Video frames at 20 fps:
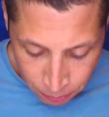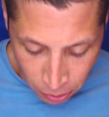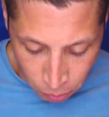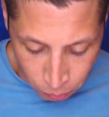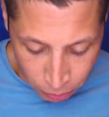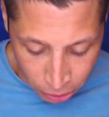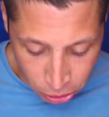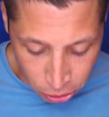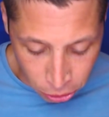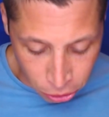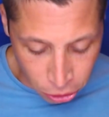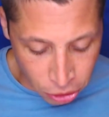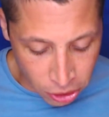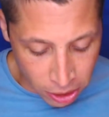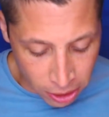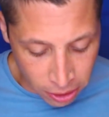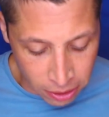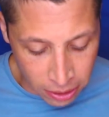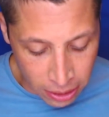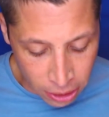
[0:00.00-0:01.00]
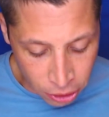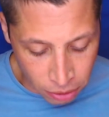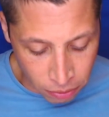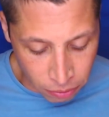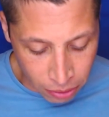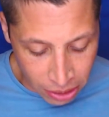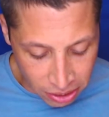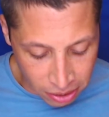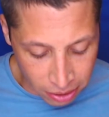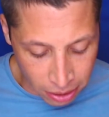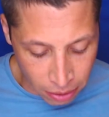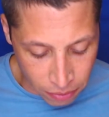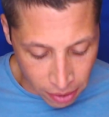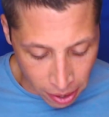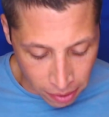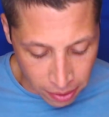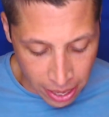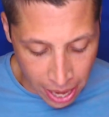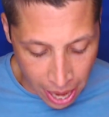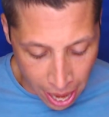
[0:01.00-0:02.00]
Researchers in Indonesia recently
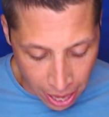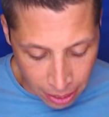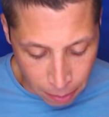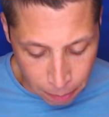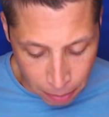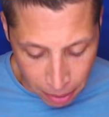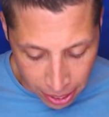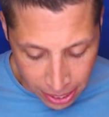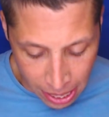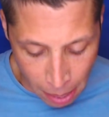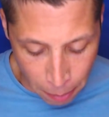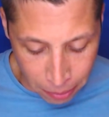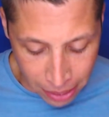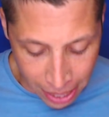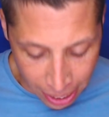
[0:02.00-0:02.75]
found that adding pineapple